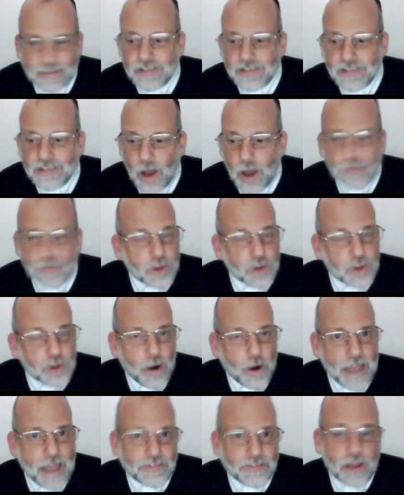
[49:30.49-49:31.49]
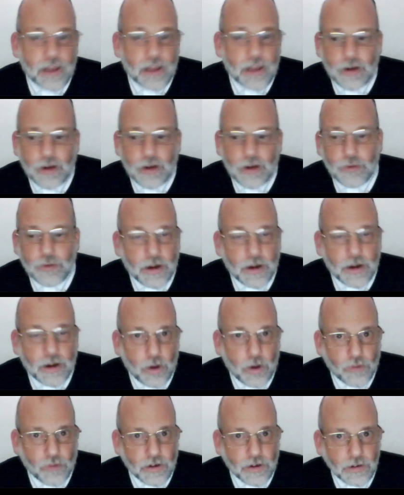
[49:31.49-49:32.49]
They stop short after they already run it
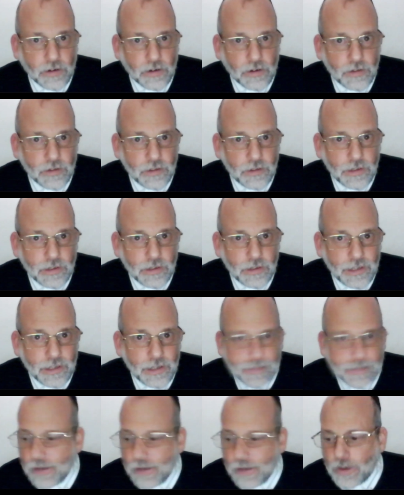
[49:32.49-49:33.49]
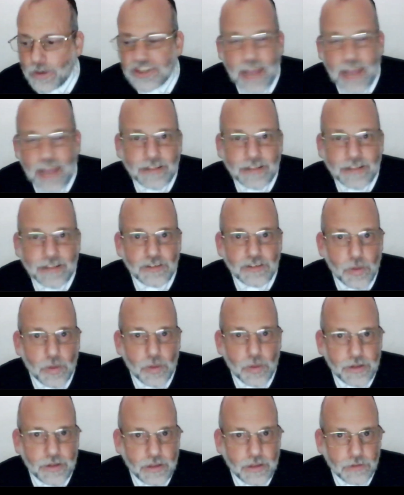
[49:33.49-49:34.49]
over, and they go to check, and there's
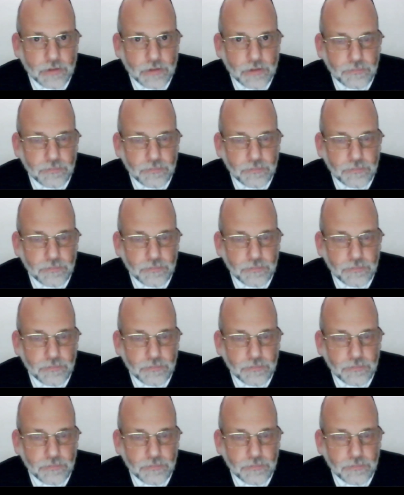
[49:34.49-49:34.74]
nobody there.